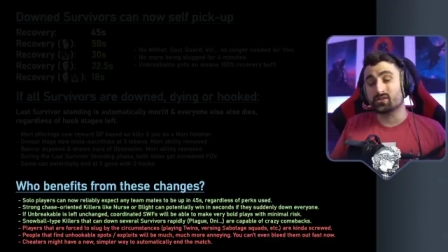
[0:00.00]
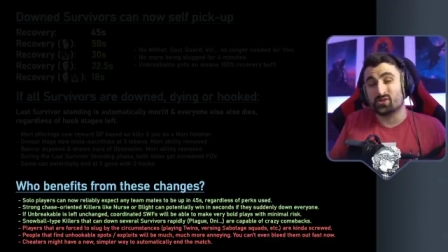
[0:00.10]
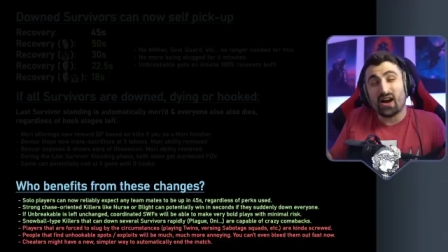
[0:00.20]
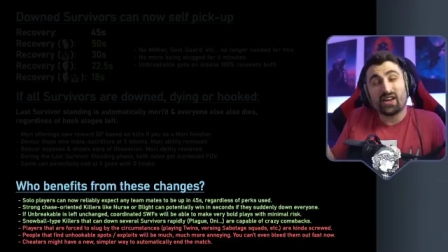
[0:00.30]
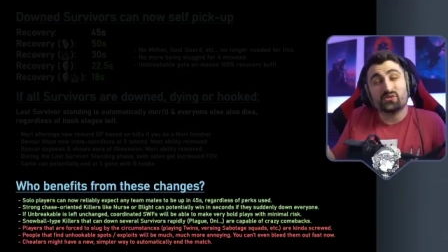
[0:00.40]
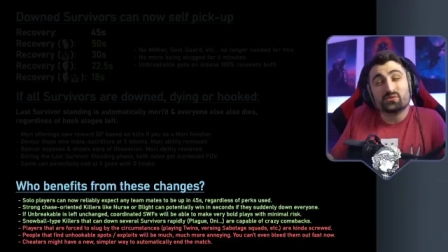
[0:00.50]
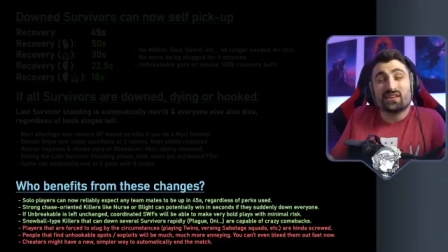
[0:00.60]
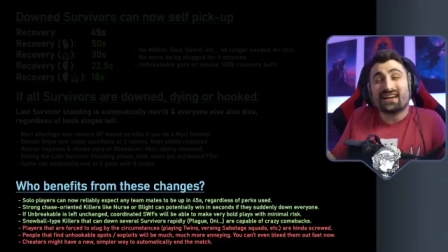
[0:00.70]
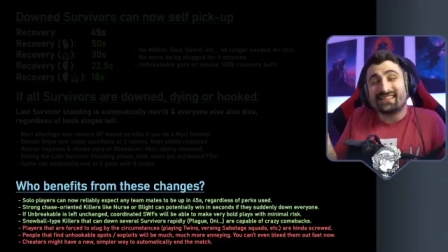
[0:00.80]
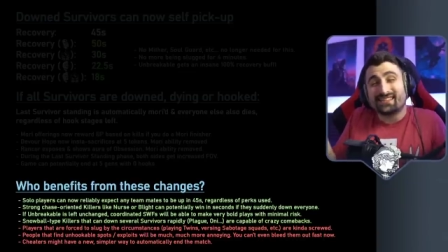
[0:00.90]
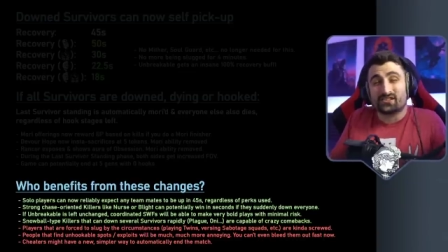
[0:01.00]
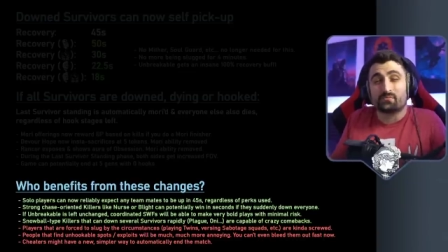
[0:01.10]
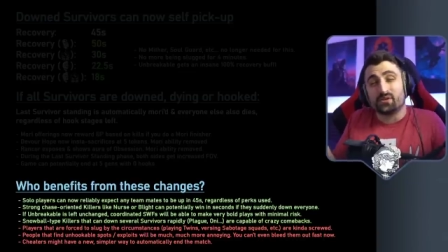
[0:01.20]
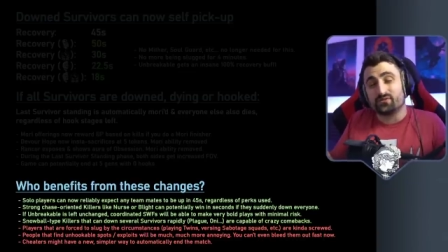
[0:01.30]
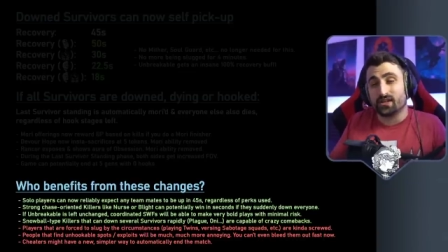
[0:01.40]
So I do like that there's a
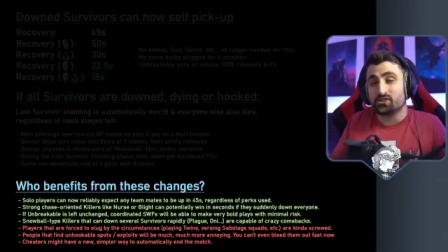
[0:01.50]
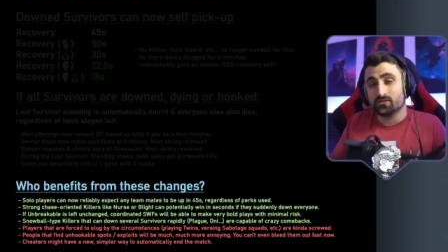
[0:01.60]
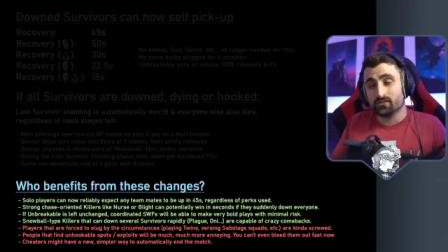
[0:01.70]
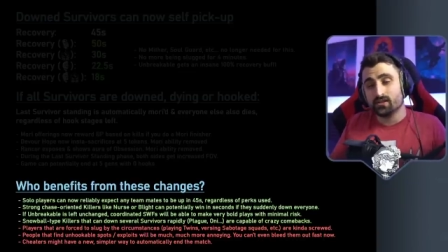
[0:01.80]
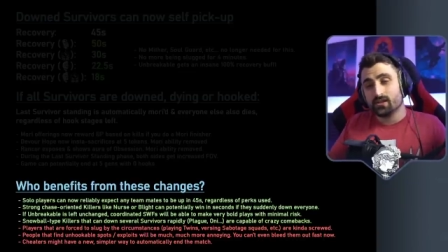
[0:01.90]
bit of tension